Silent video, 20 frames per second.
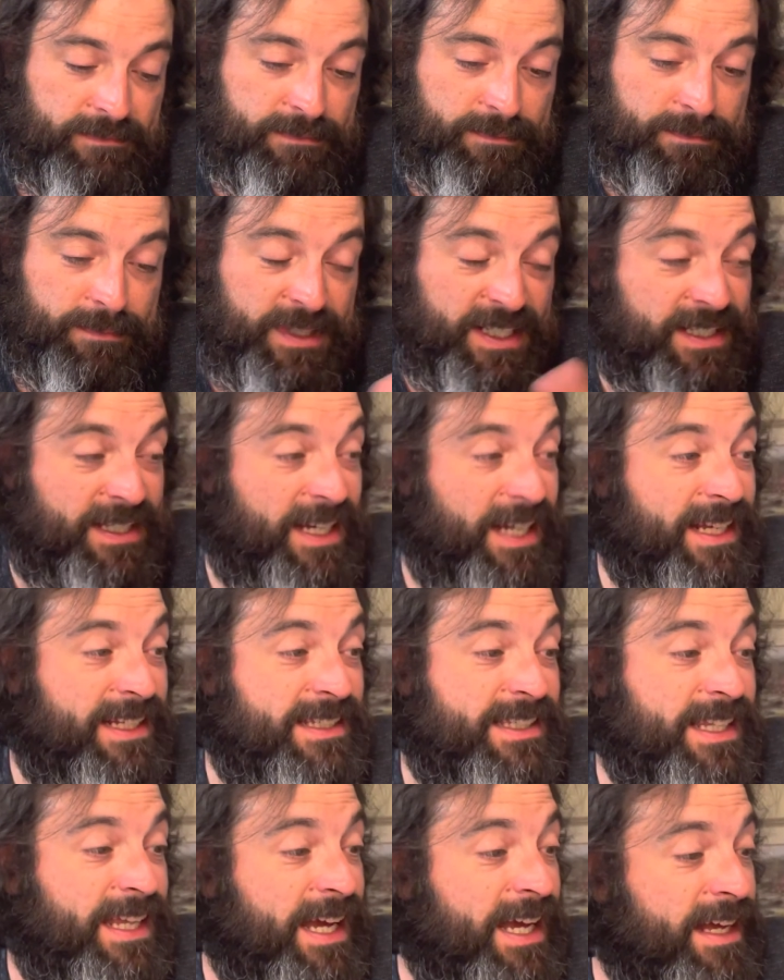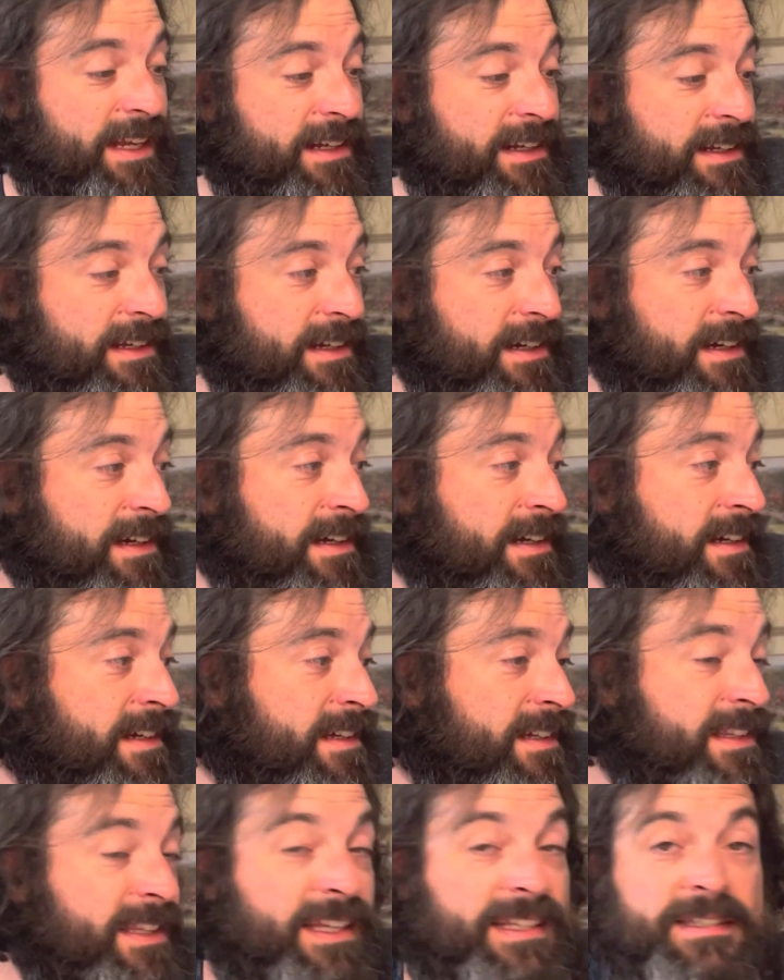besides that,
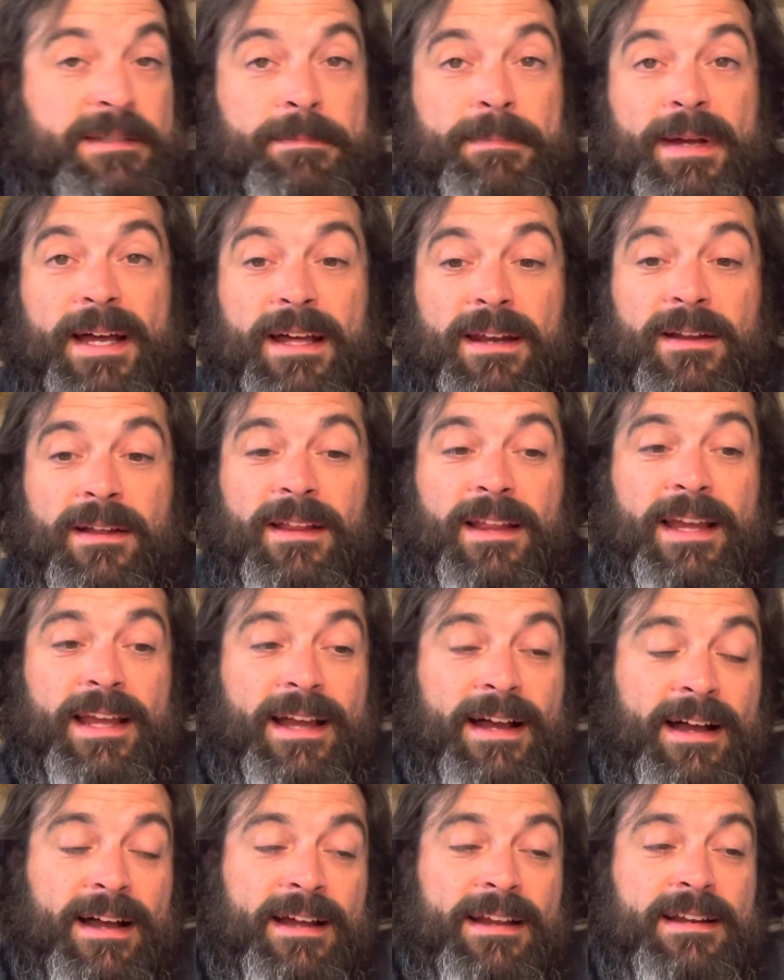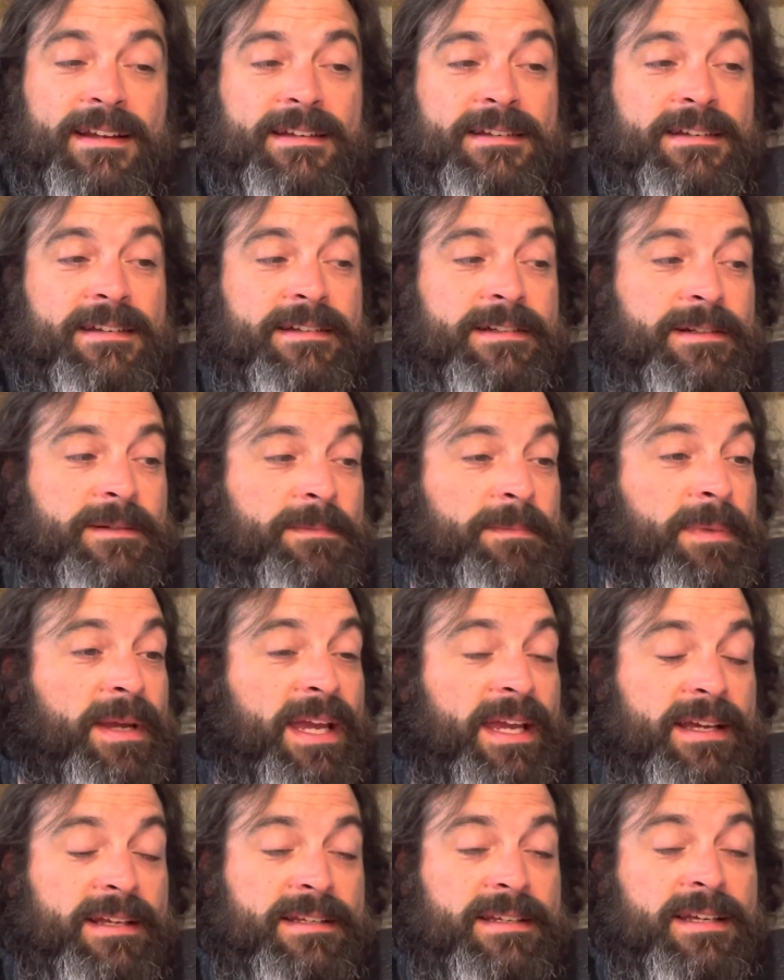uh, that's about all I got. You know,
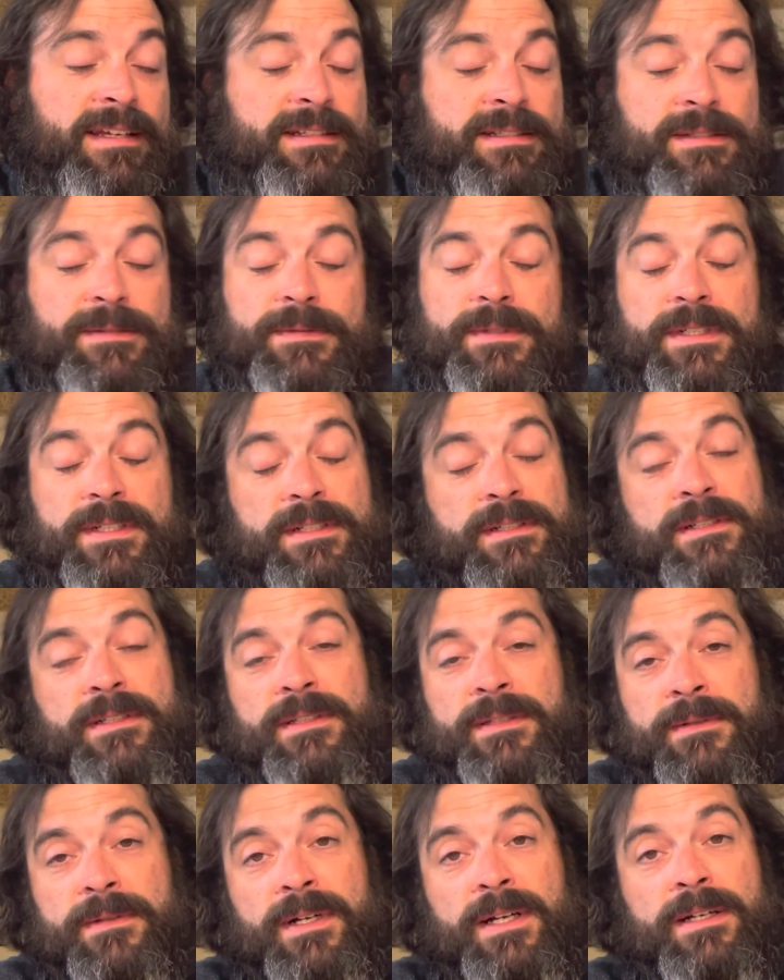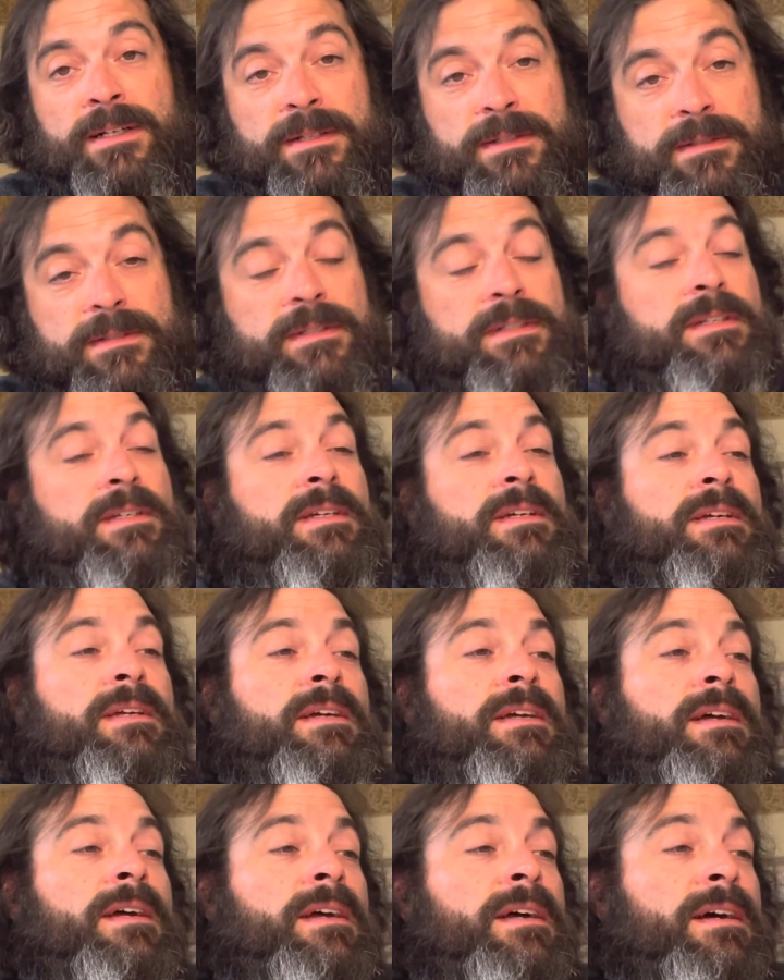pay attention when you're on the road.
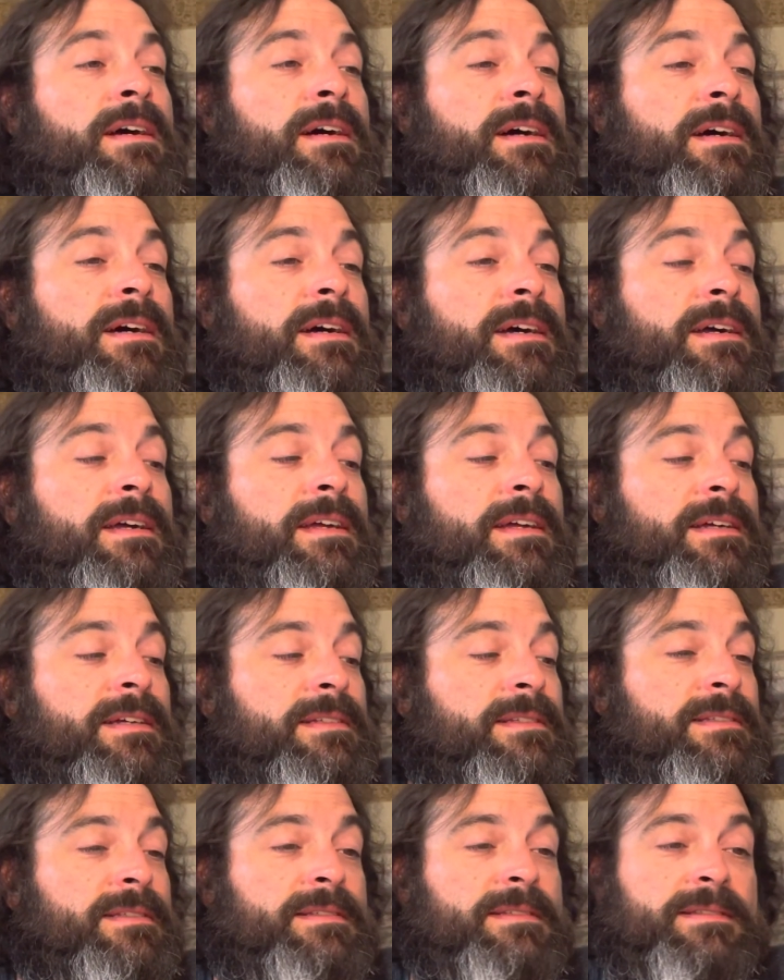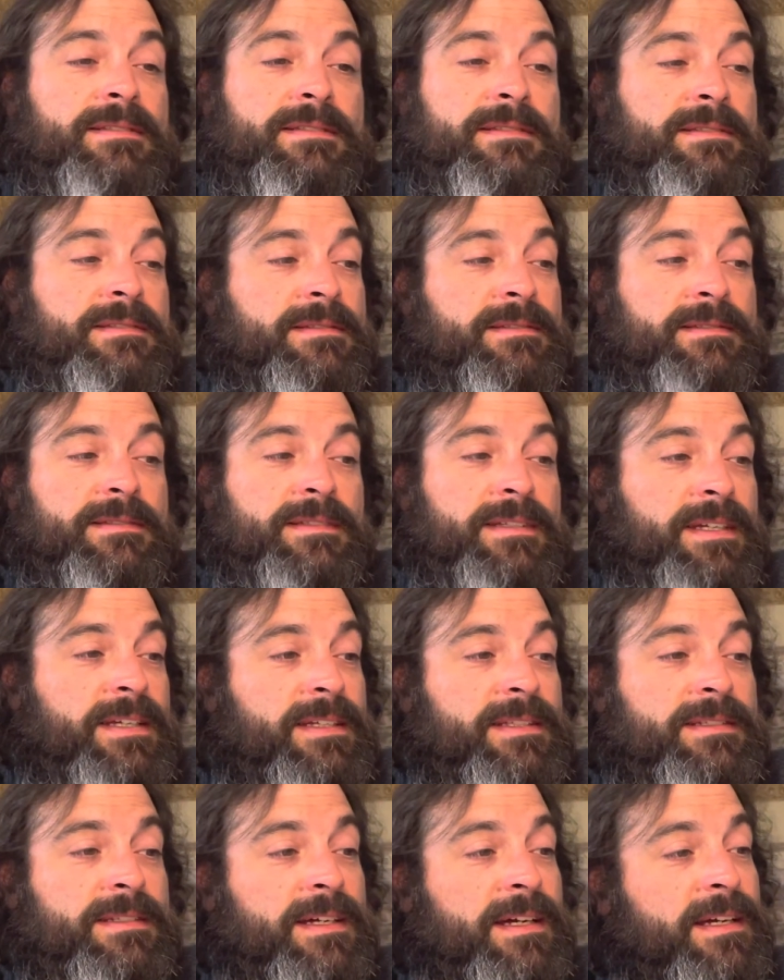Uh, it's
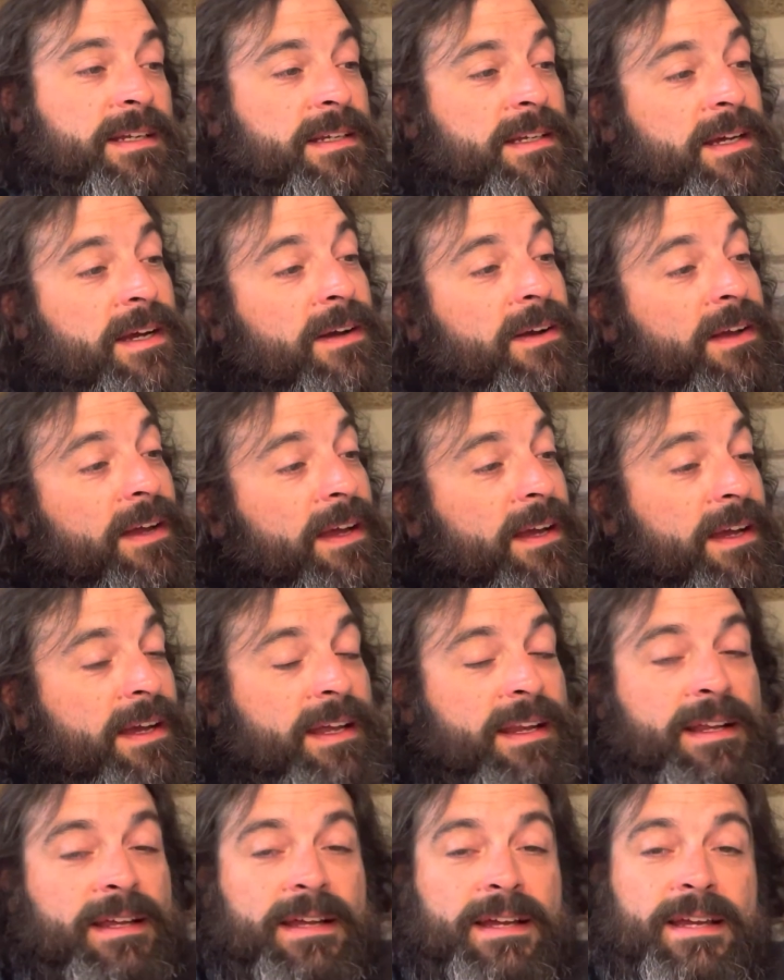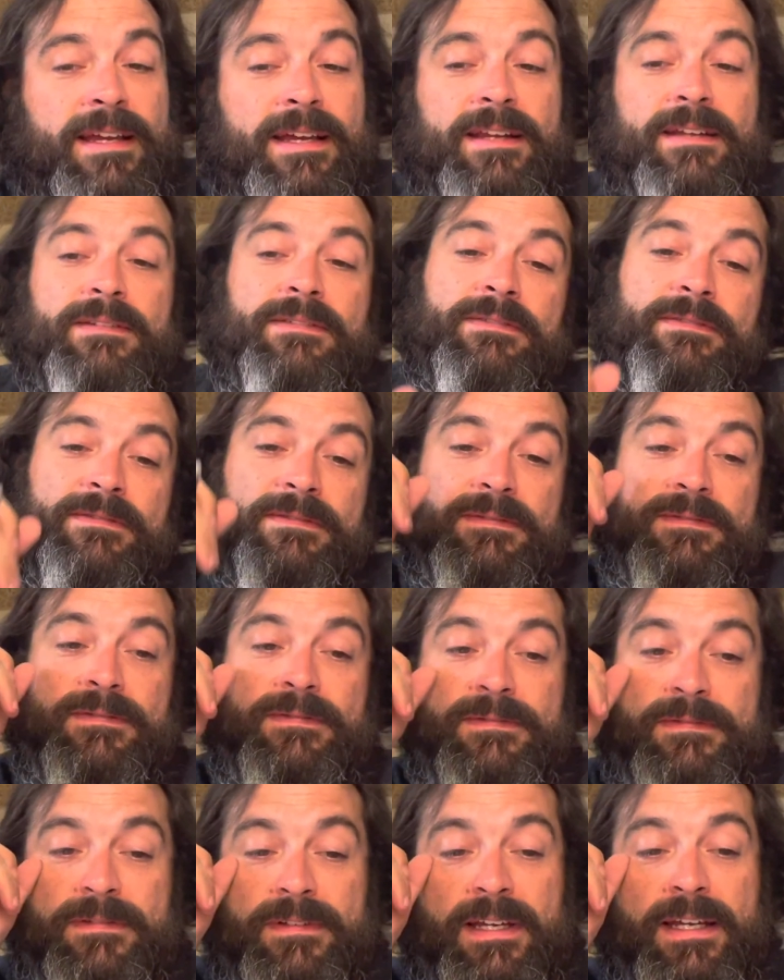it's not. Oh yeah, I gotta I gotta
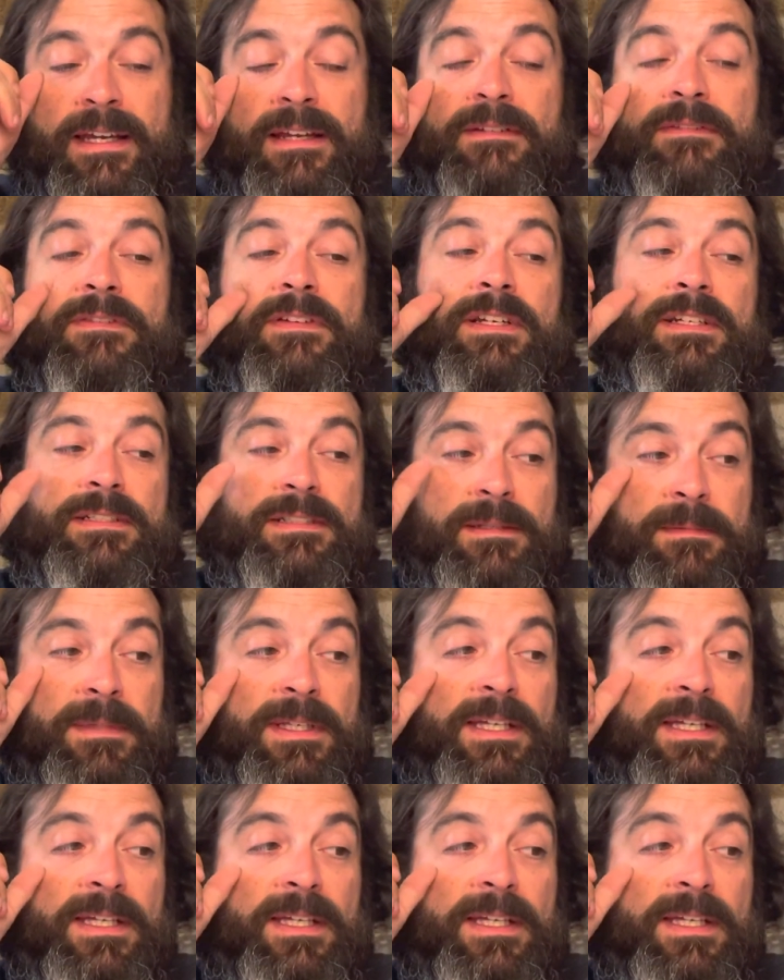I gotta finish some of